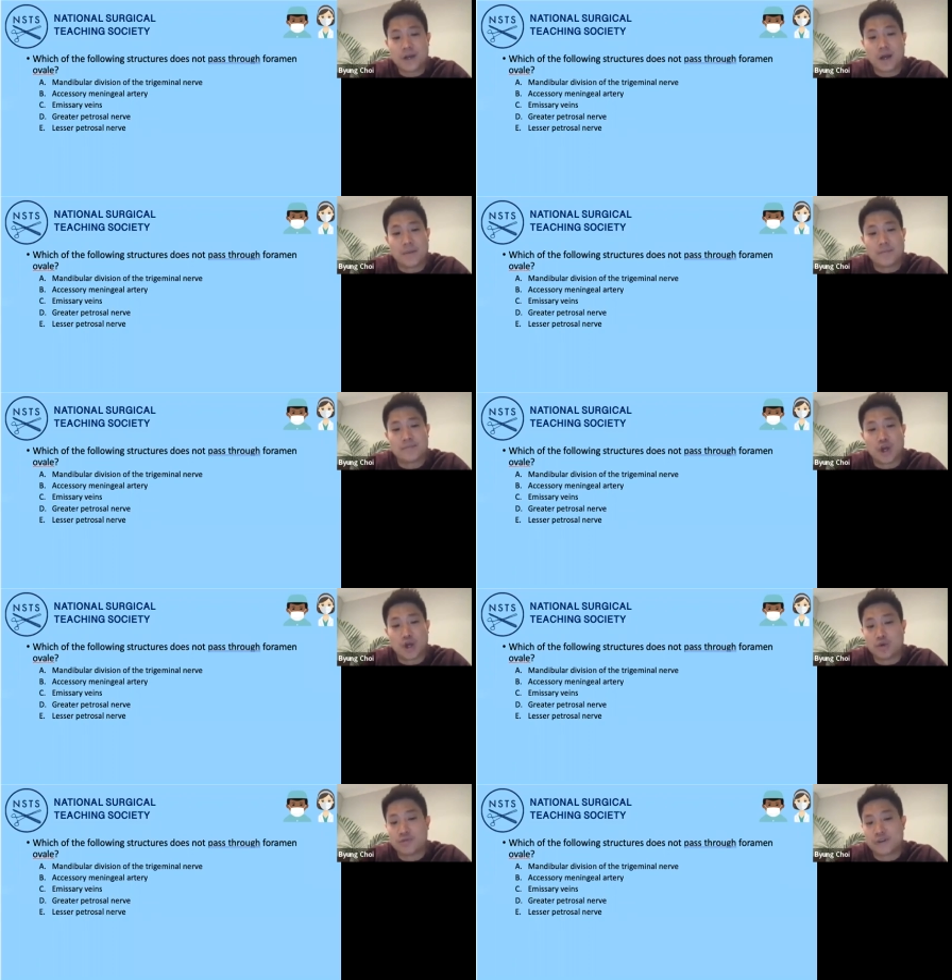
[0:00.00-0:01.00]

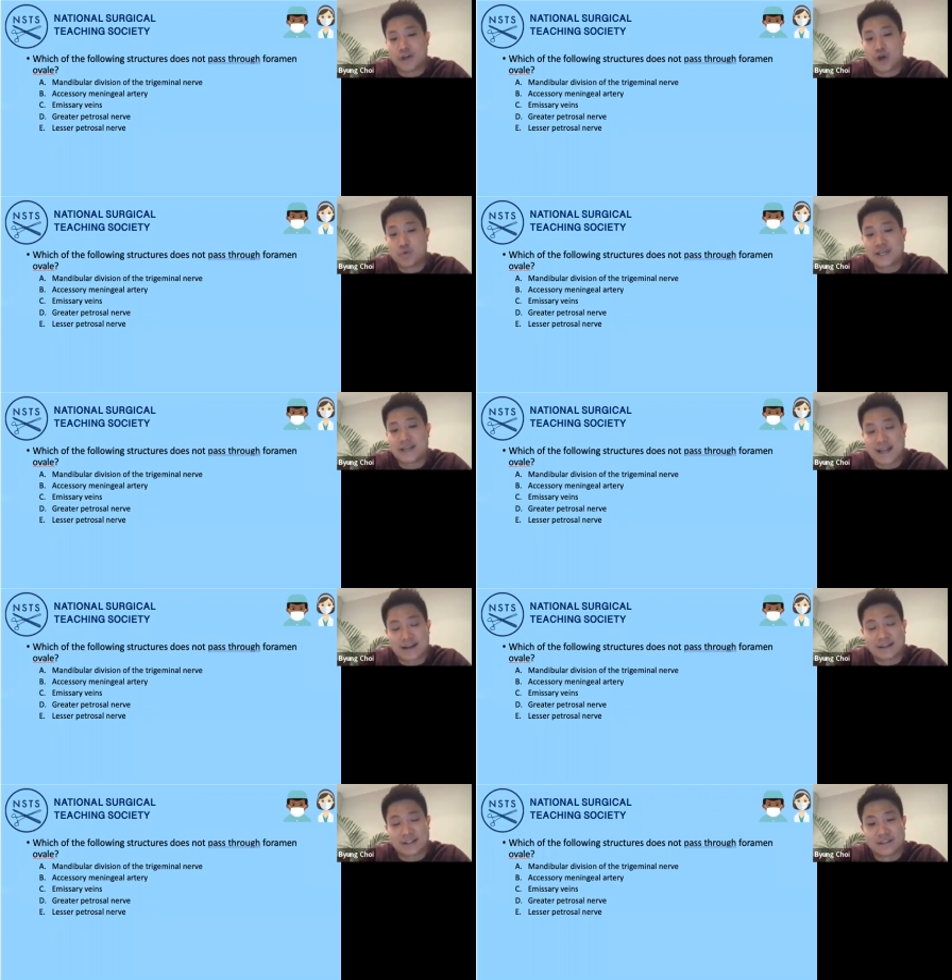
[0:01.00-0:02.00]
O for otic
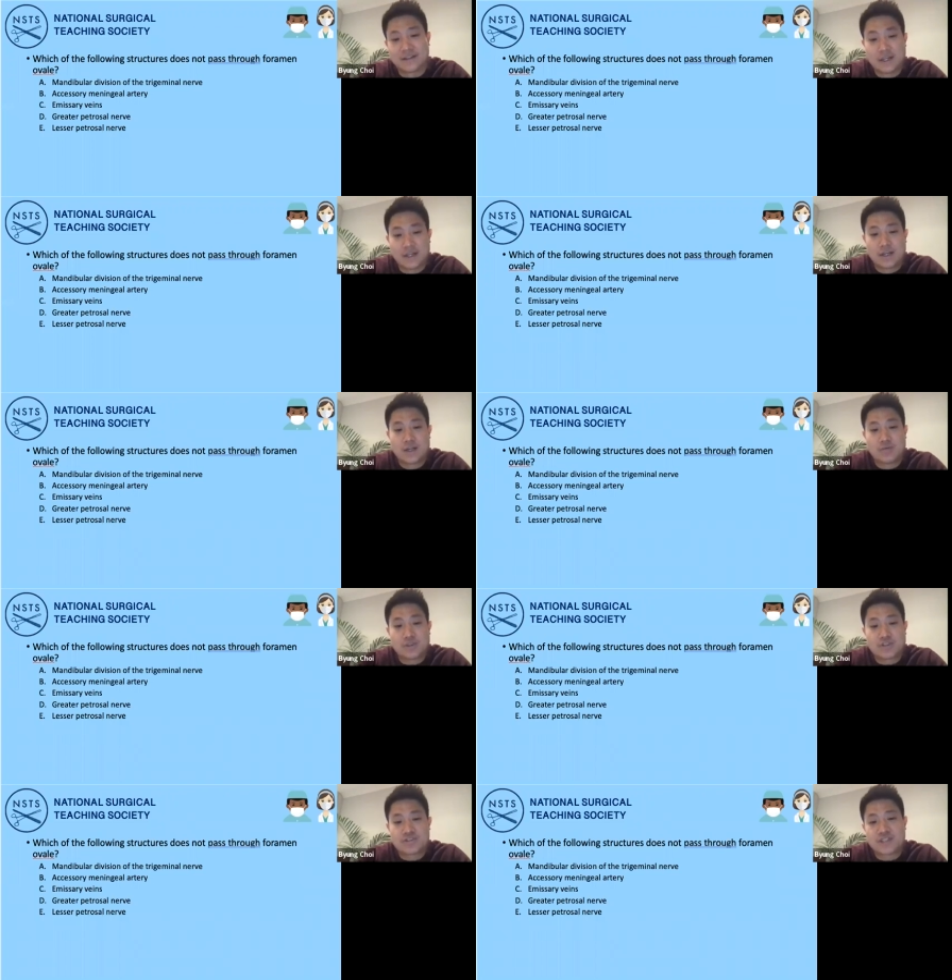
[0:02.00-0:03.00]
ganglion,
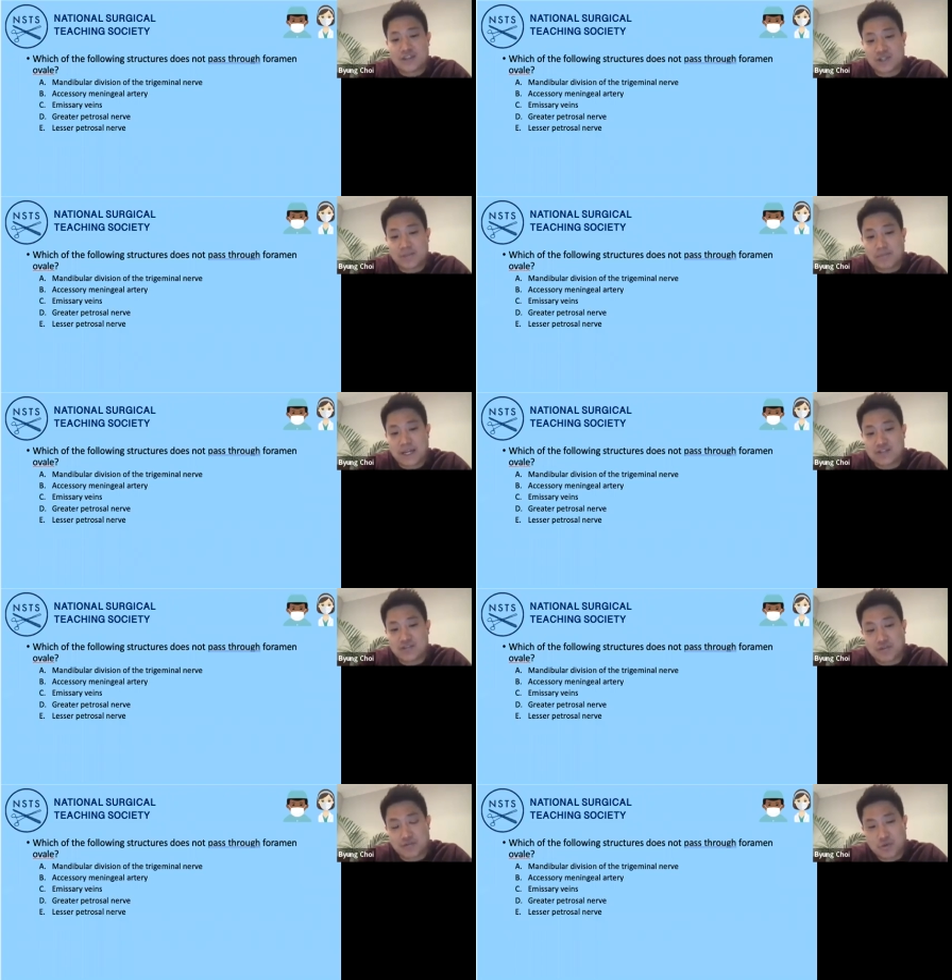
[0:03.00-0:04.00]
which doesn't actually
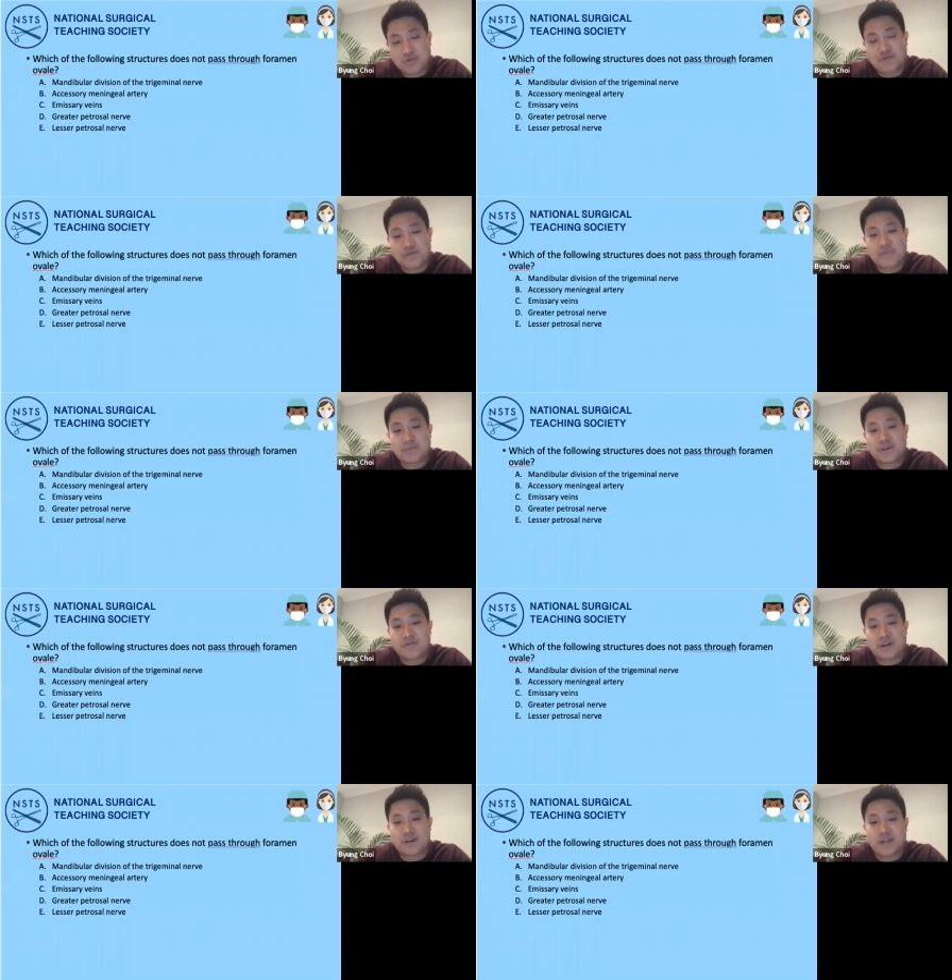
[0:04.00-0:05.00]
pass through foramen
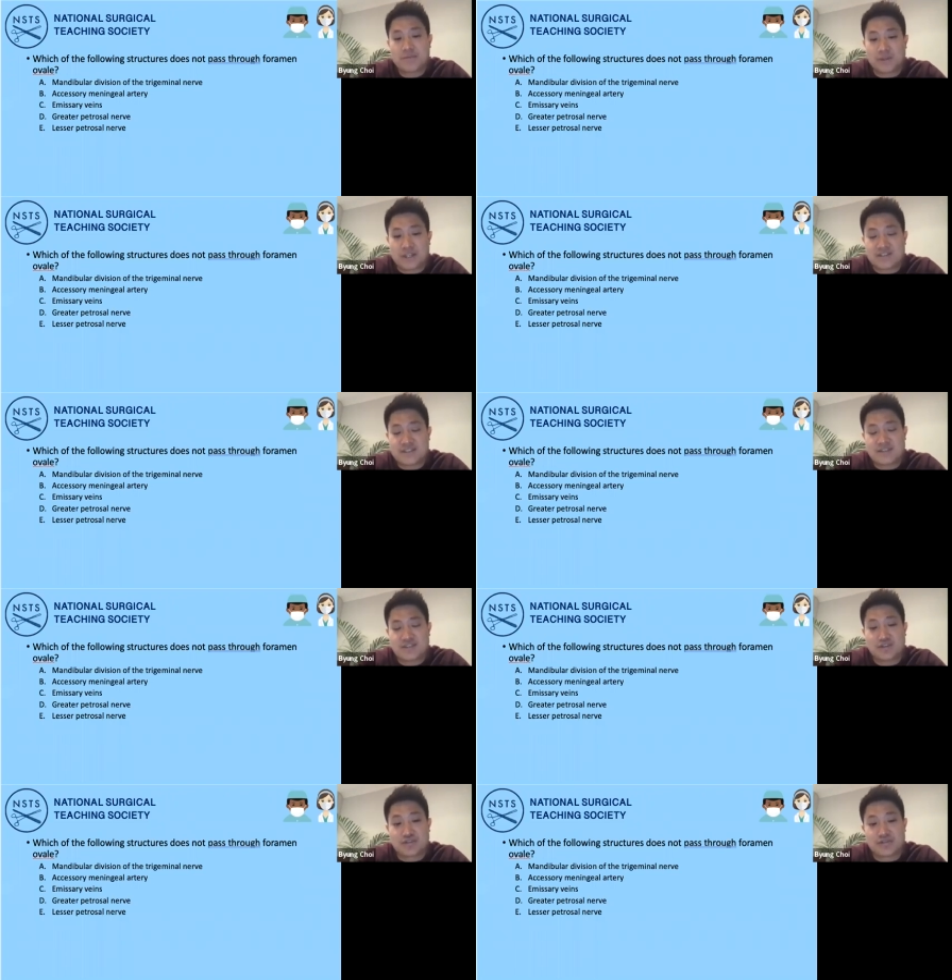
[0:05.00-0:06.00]
ovale, but it
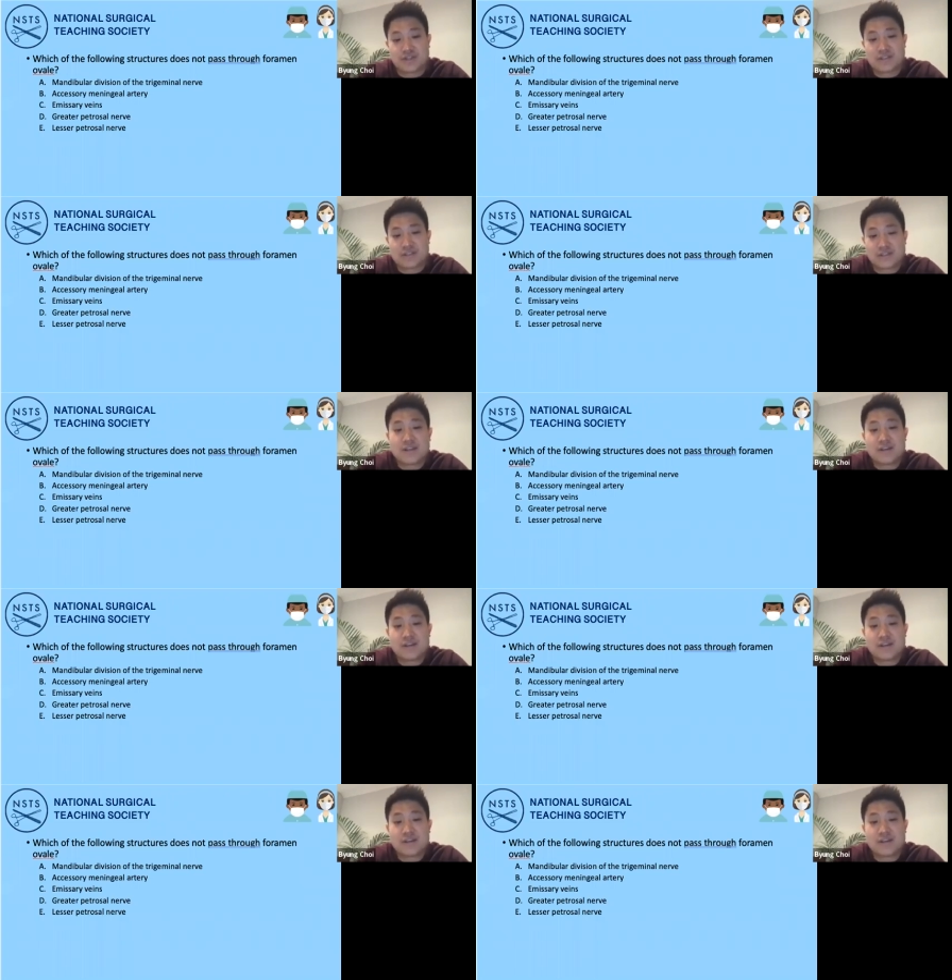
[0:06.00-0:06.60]
sits under it.